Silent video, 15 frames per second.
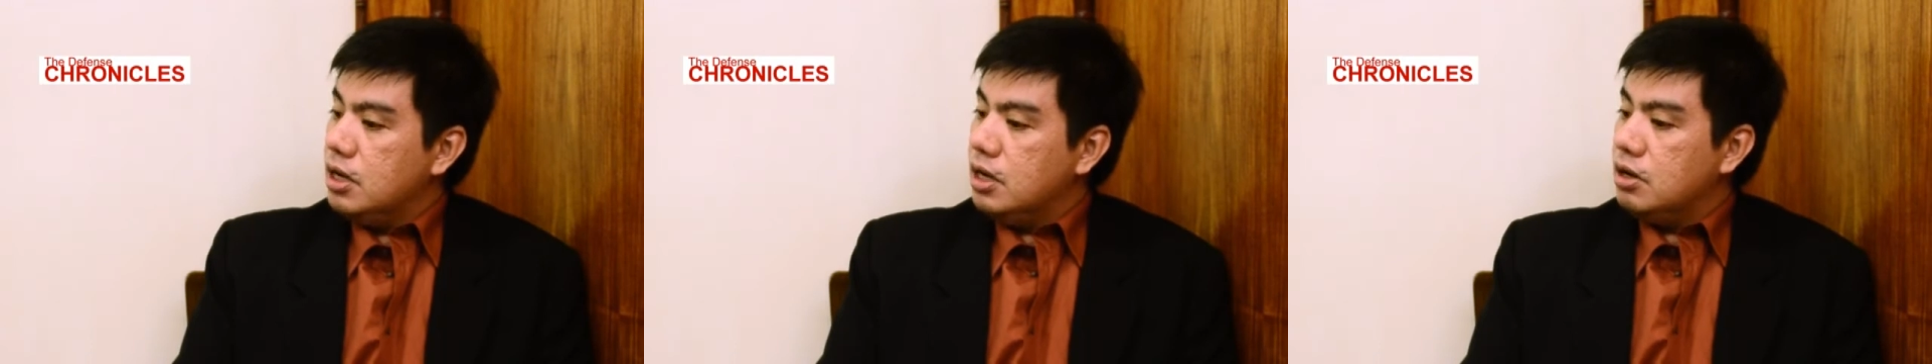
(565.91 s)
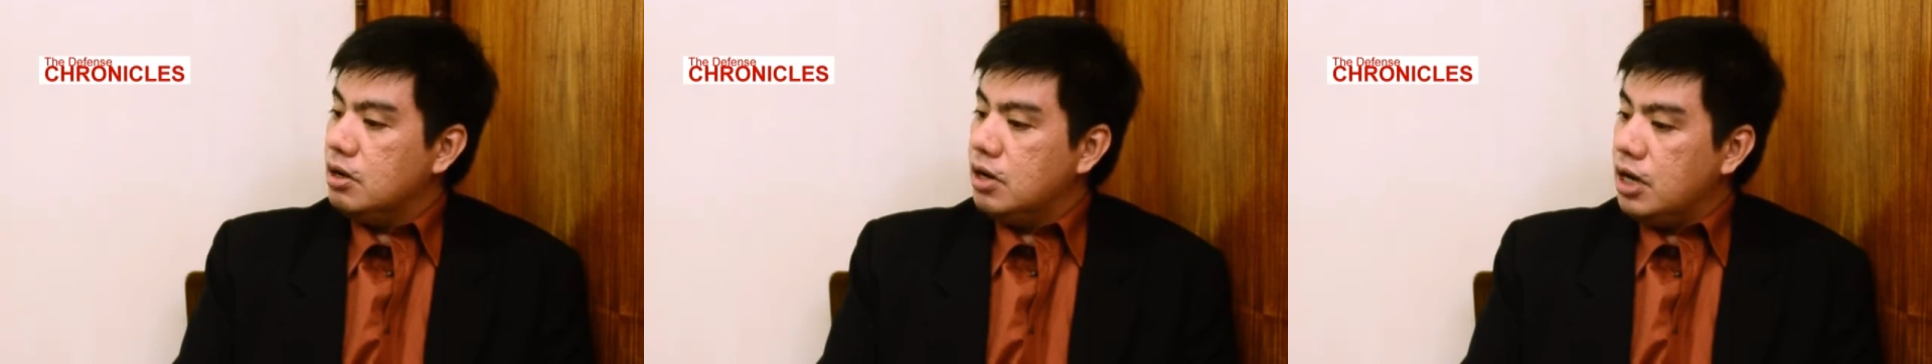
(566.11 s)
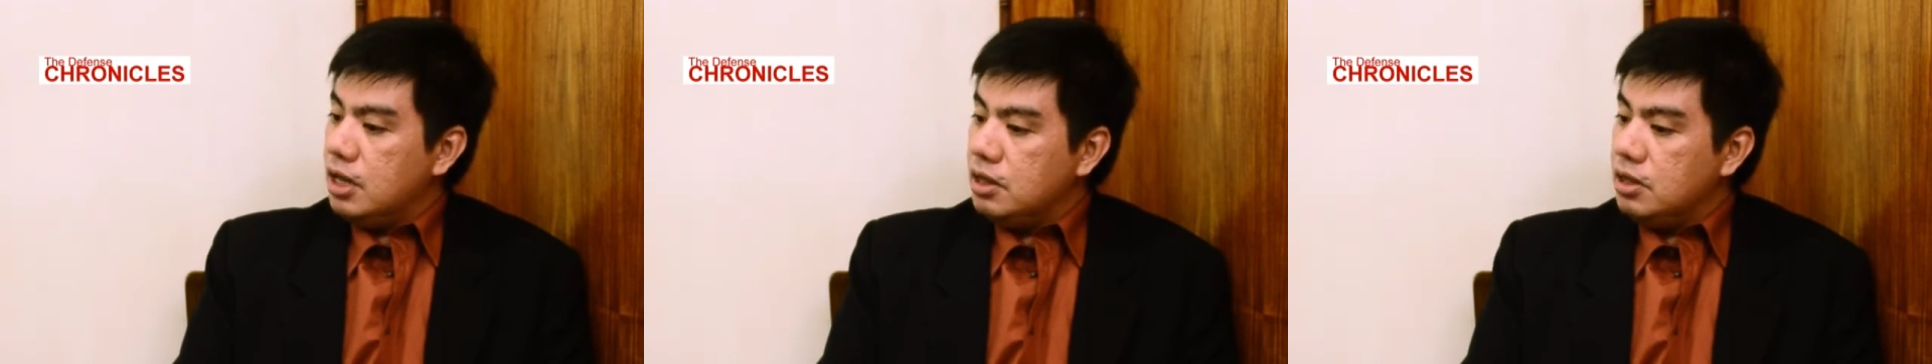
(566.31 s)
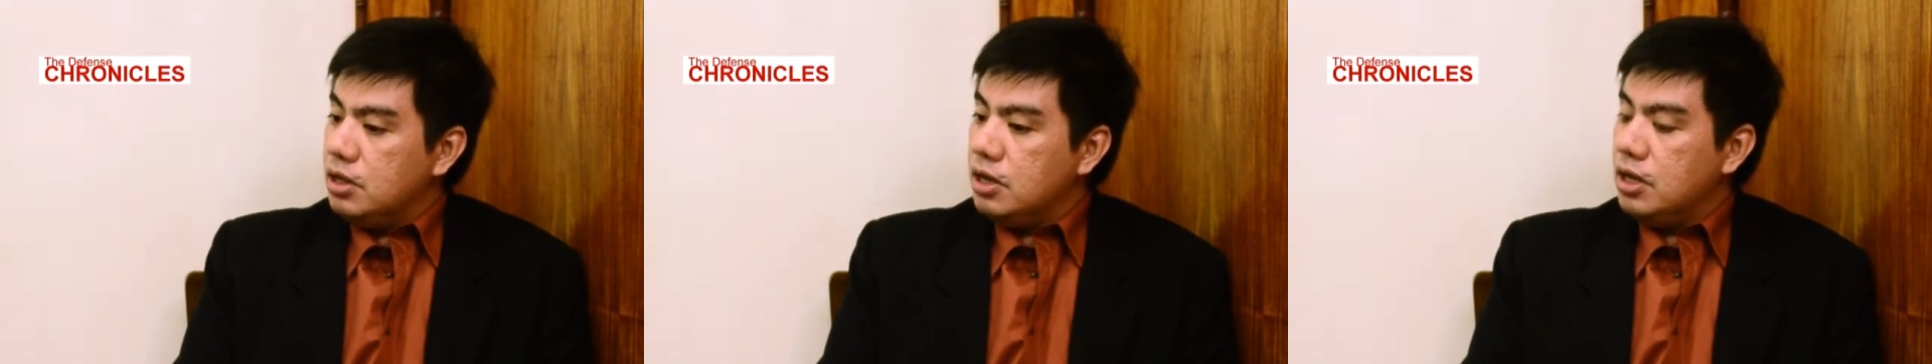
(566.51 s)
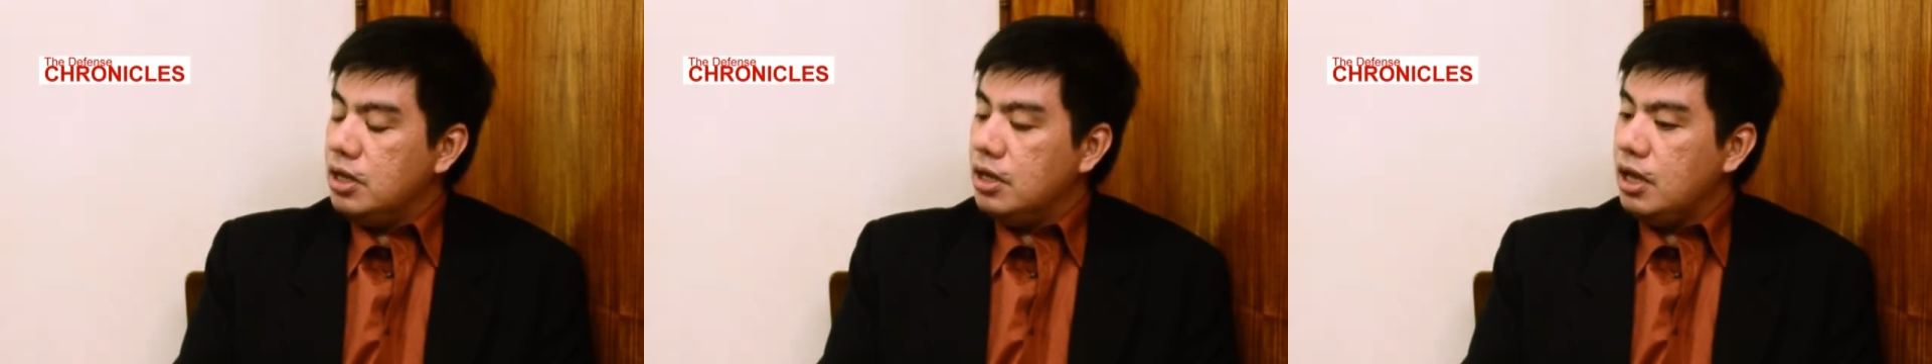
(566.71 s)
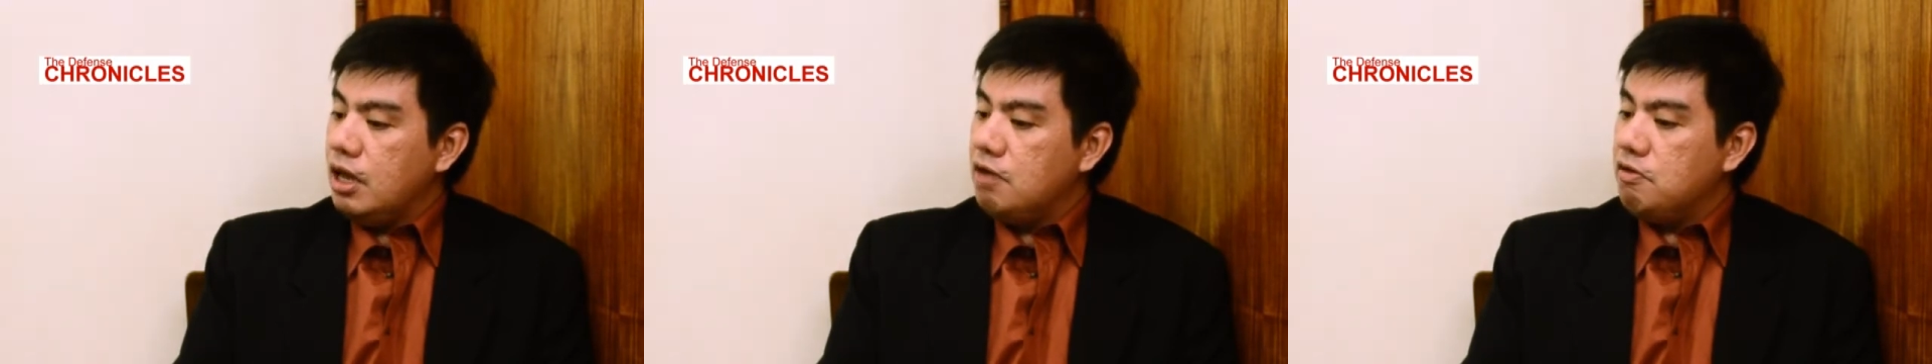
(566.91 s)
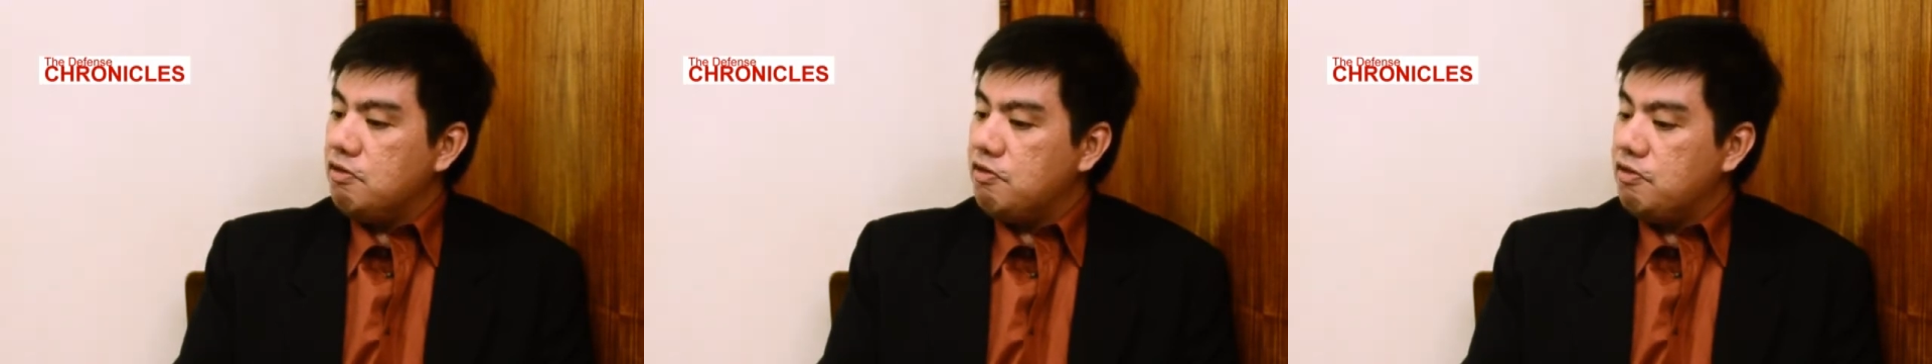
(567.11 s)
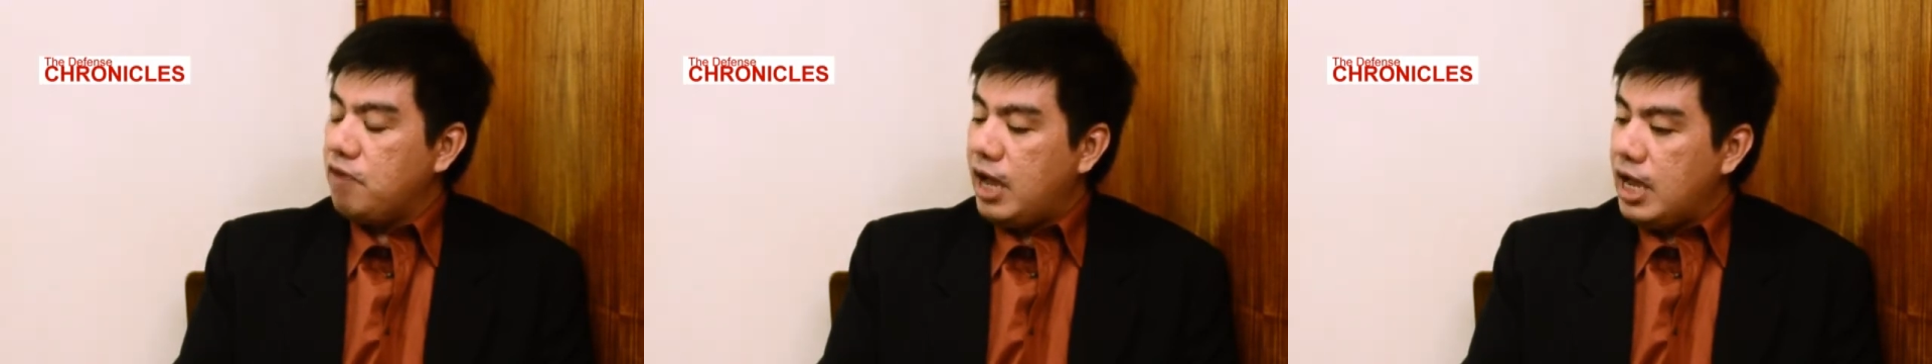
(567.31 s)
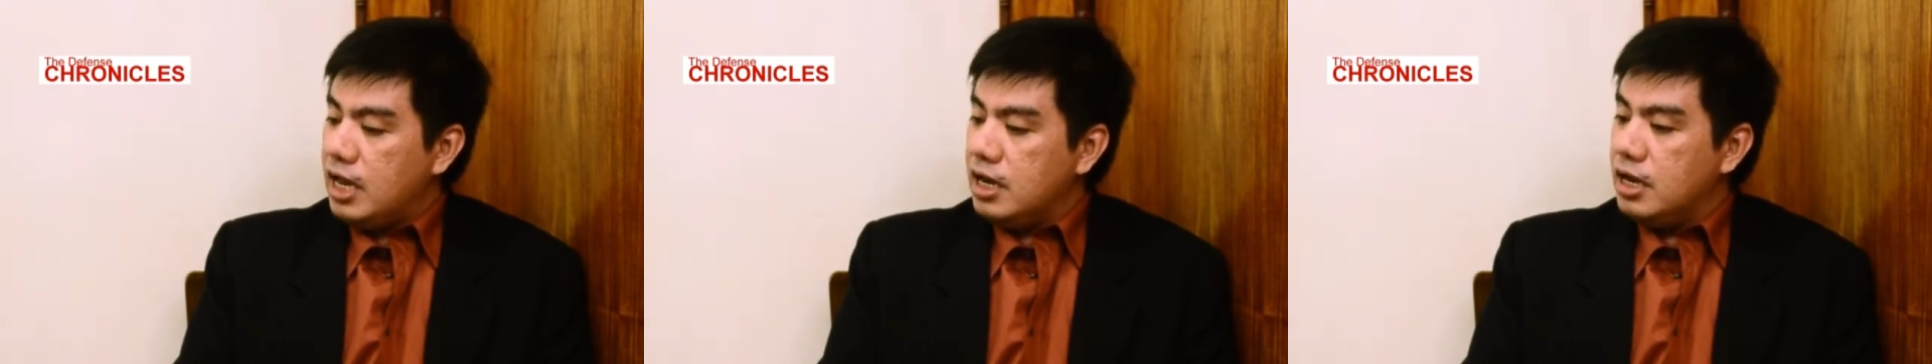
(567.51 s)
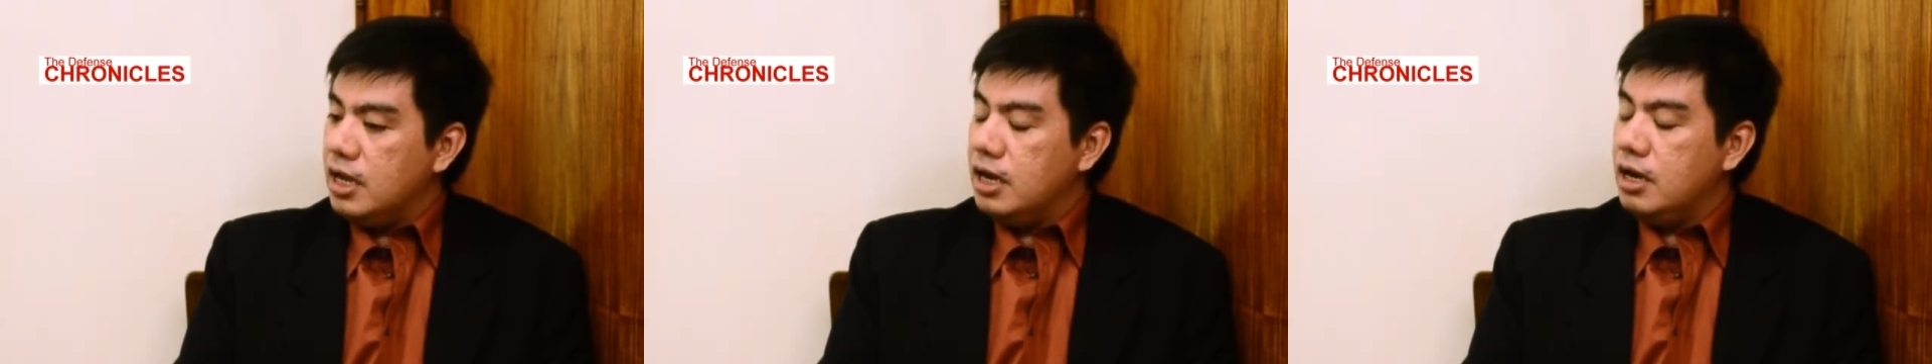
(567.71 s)
in rendering a
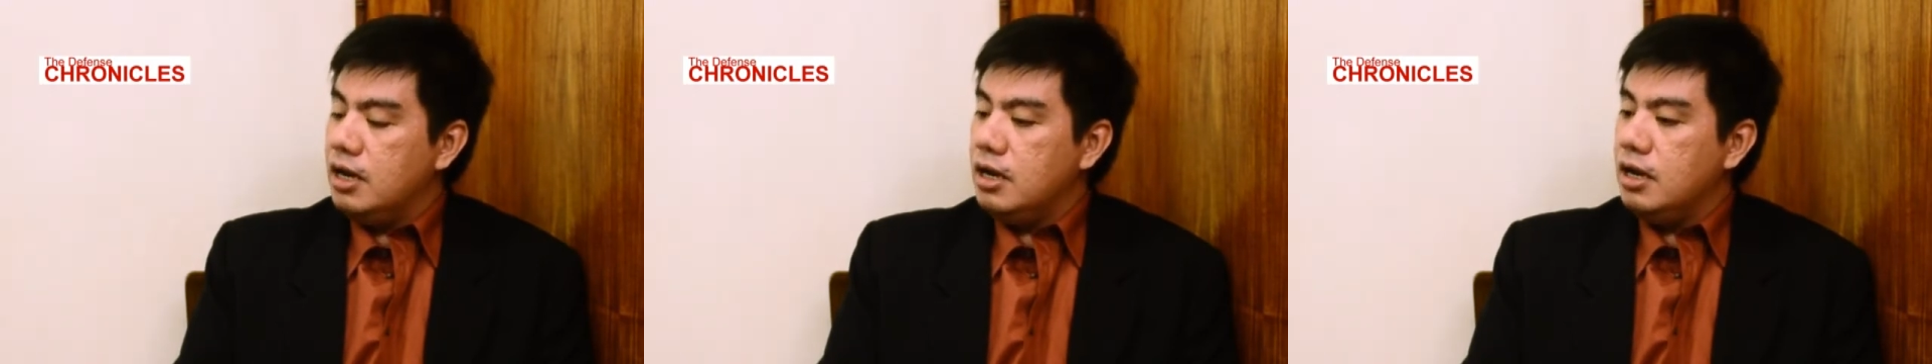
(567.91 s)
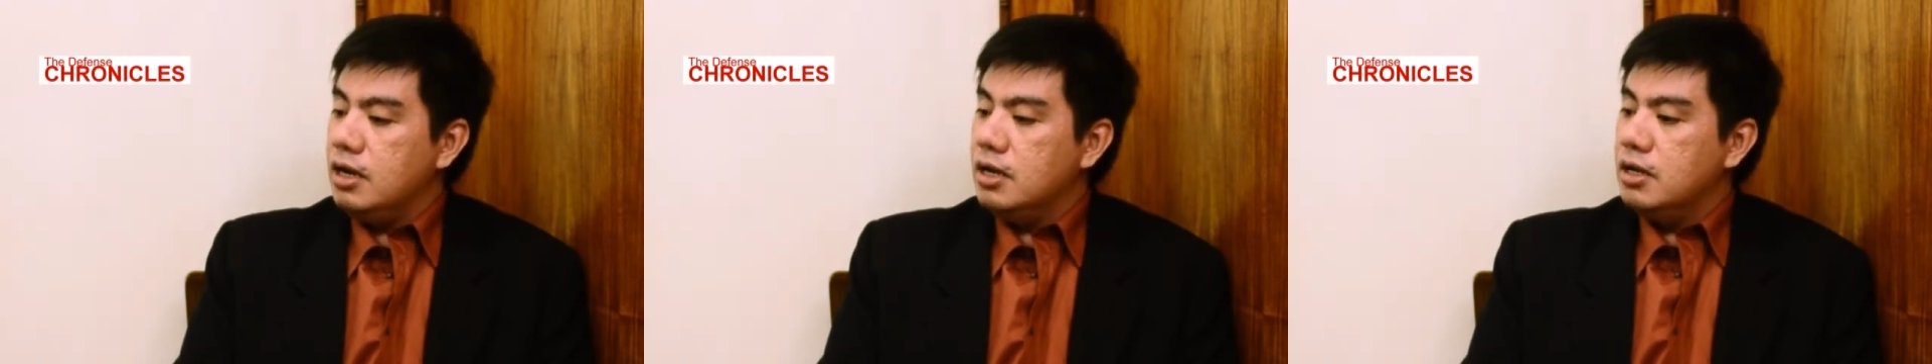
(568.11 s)
final